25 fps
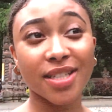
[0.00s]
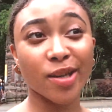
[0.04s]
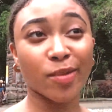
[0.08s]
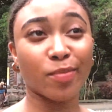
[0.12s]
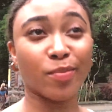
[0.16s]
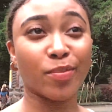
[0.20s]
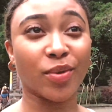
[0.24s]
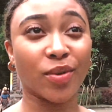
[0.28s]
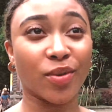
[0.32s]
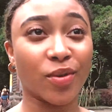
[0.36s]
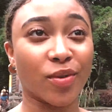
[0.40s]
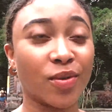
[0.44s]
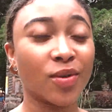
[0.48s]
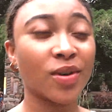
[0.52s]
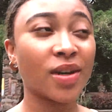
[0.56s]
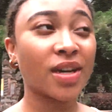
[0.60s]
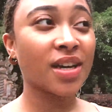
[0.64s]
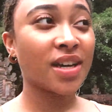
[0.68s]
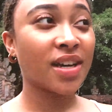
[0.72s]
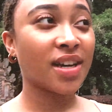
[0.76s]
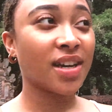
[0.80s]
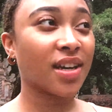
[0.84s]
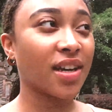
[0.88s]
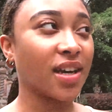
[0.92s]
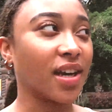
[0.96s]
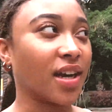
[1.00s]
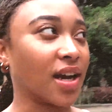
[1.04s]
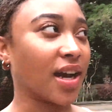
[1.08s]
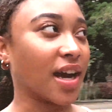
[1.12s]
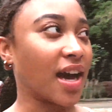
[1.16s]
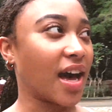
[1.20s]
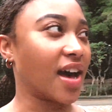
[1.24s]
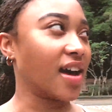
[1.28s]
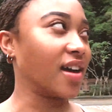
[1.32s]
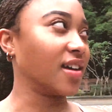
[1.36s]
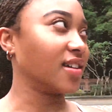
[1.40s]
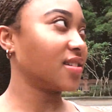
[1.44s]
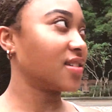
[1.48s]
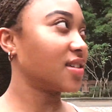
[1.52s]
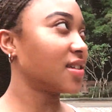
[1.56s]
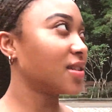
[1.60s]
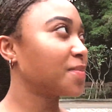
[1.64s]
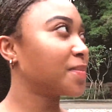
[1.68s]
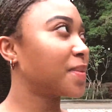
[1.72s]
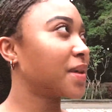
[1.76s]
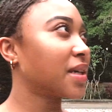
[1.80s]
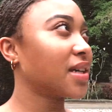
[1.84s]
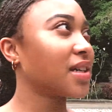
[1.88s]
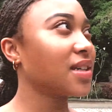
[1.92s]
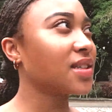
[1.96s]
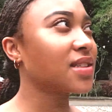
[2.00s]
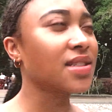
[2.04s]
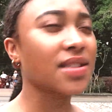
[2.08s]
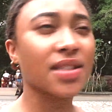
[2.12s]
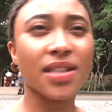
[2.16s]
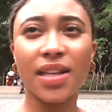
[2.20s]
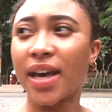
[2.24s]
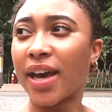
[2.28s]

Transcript: Temple. And guys, this place